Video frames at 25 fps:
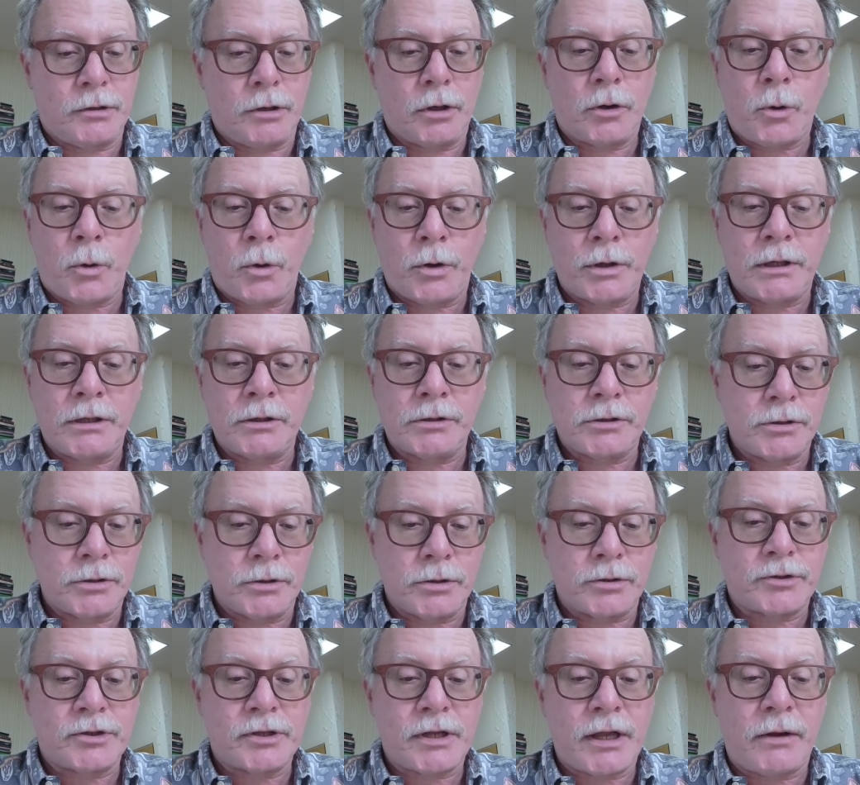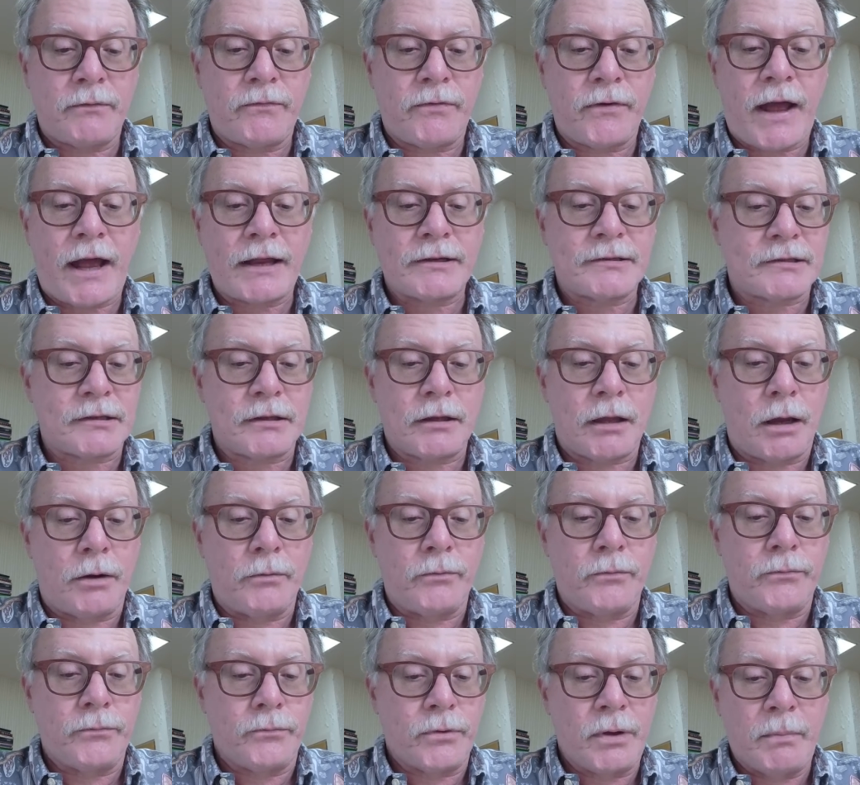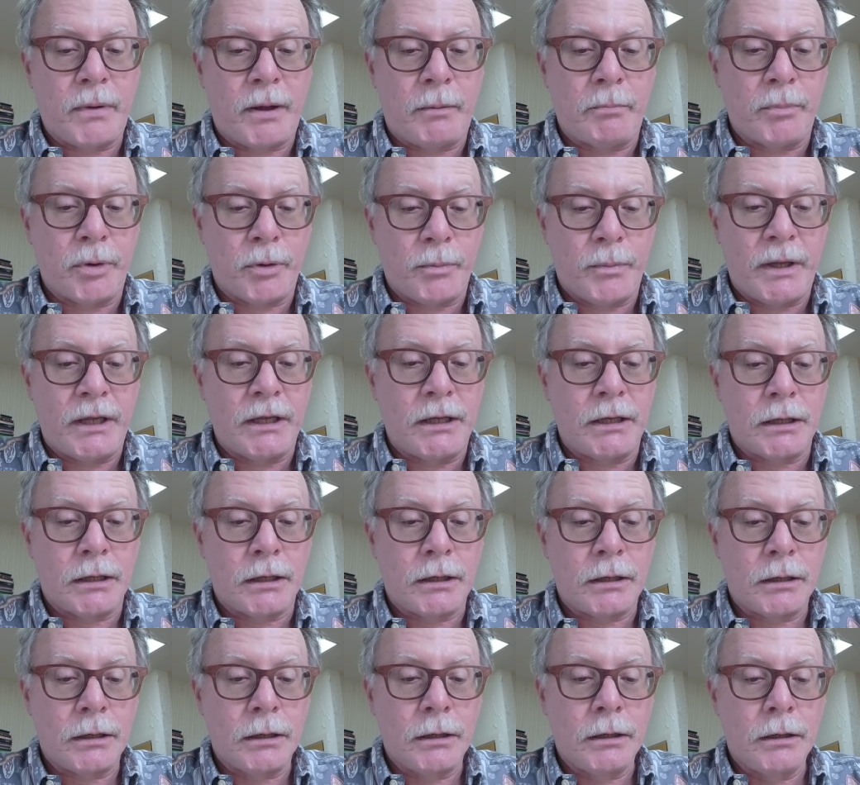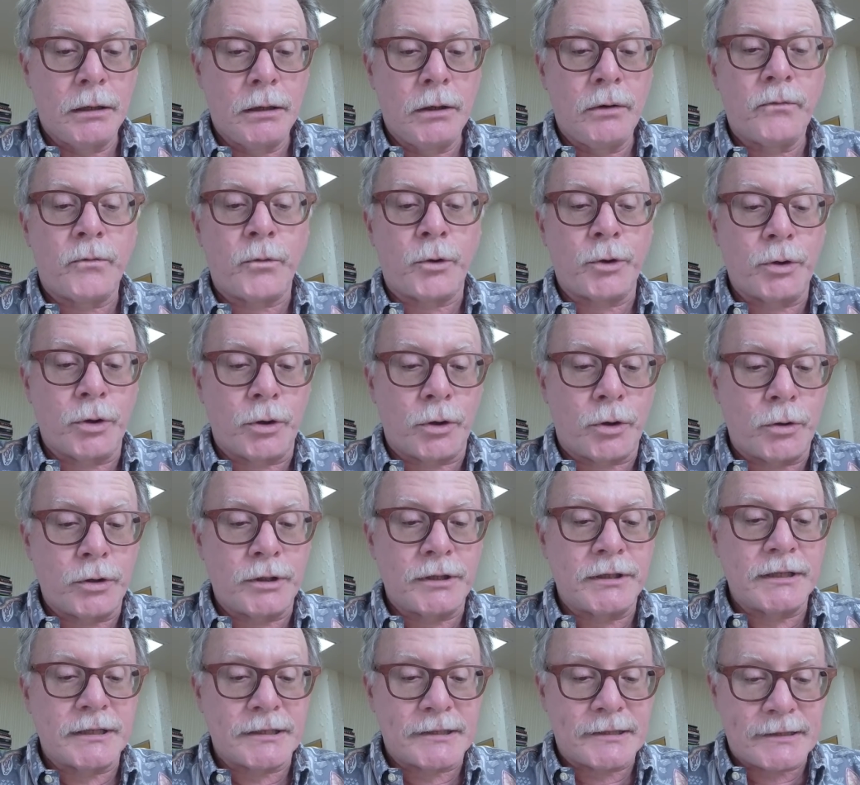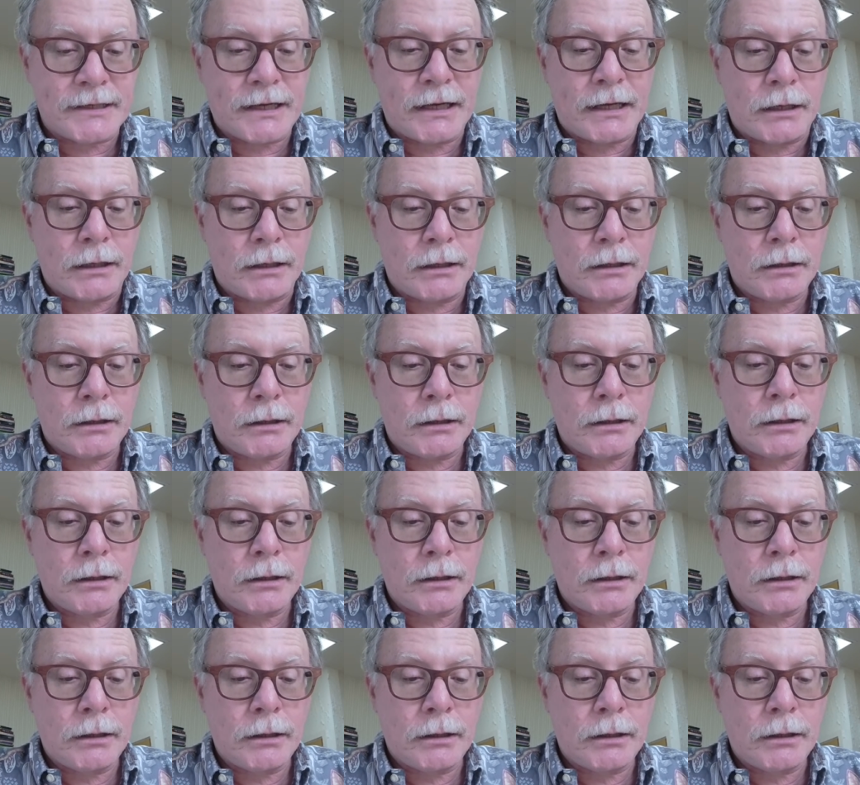According to your steadfast love, remember me, for your goodness' sake.